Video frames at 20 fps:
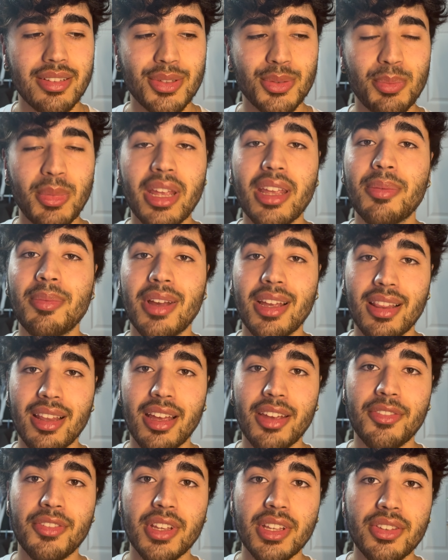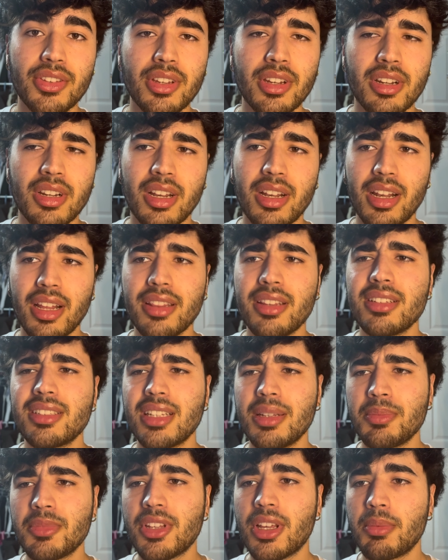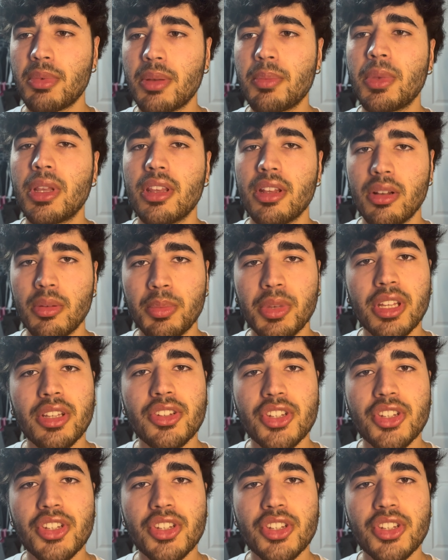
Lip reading: to make my life easier, and at the same time I'm a little bit